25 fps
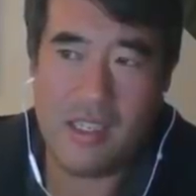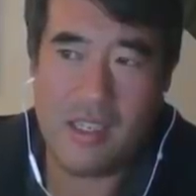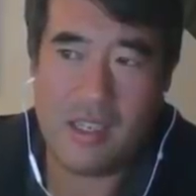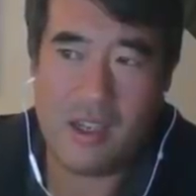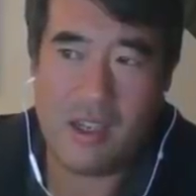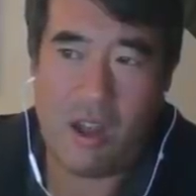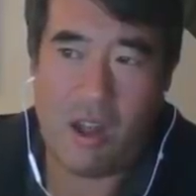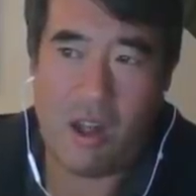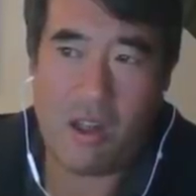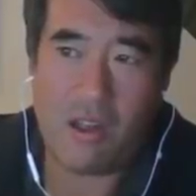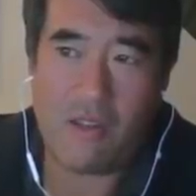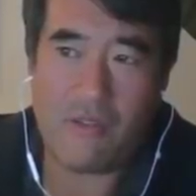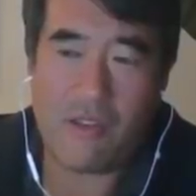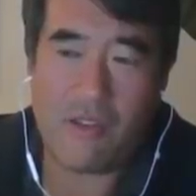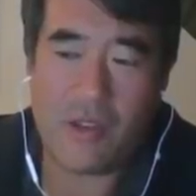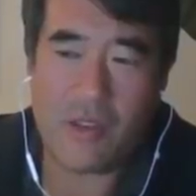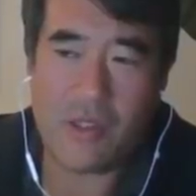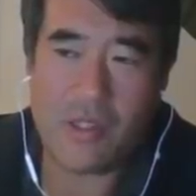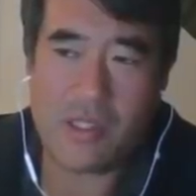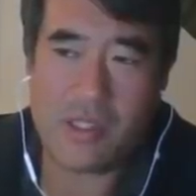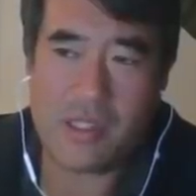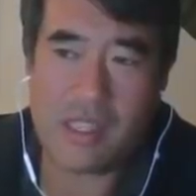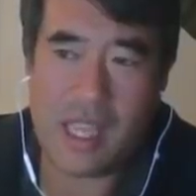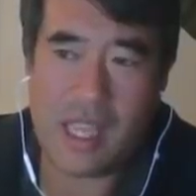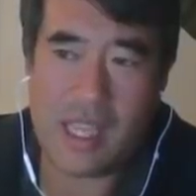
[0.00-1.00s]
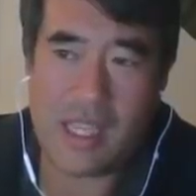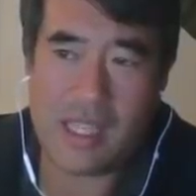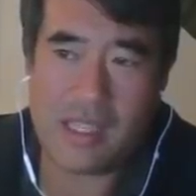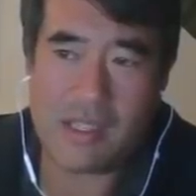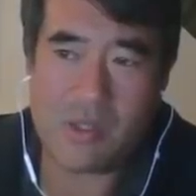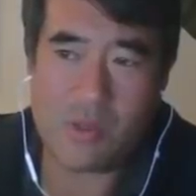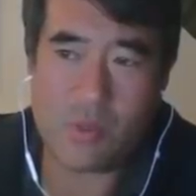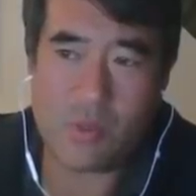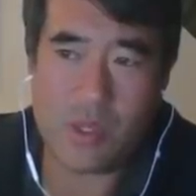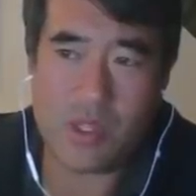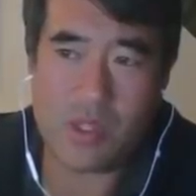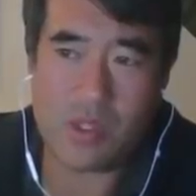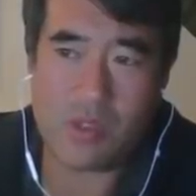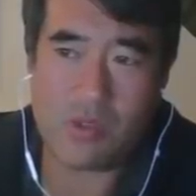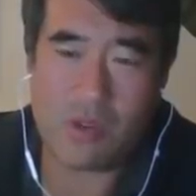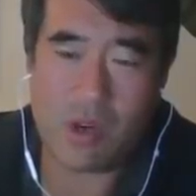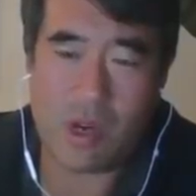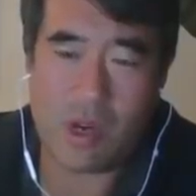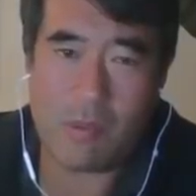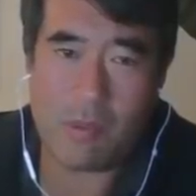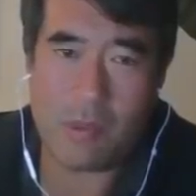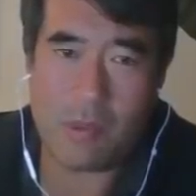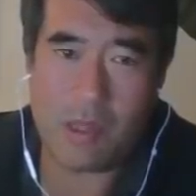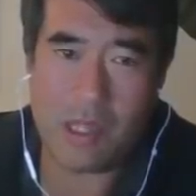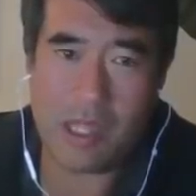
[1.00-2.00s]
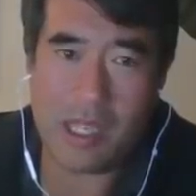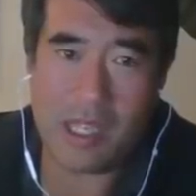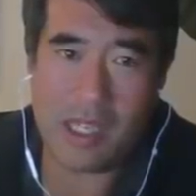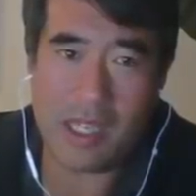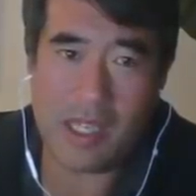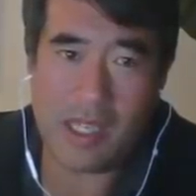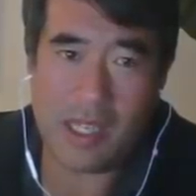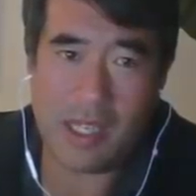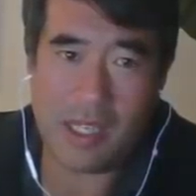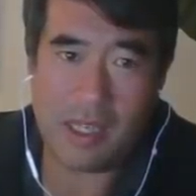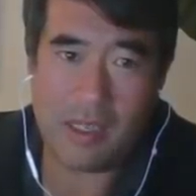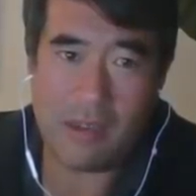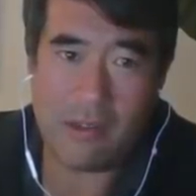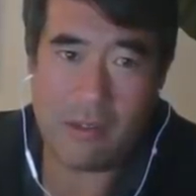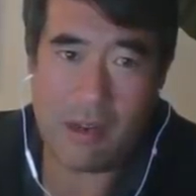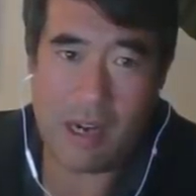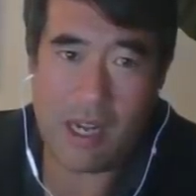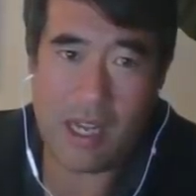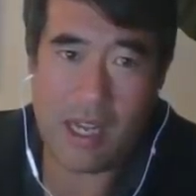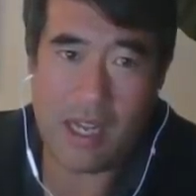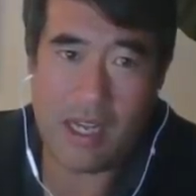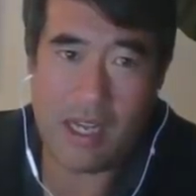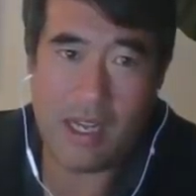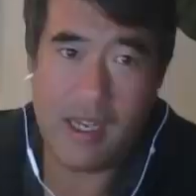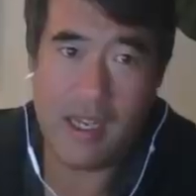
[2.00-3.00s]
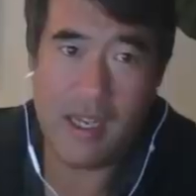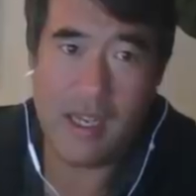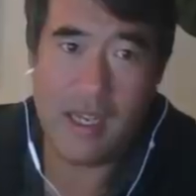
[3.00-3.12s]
all of those states with Trump leading, right?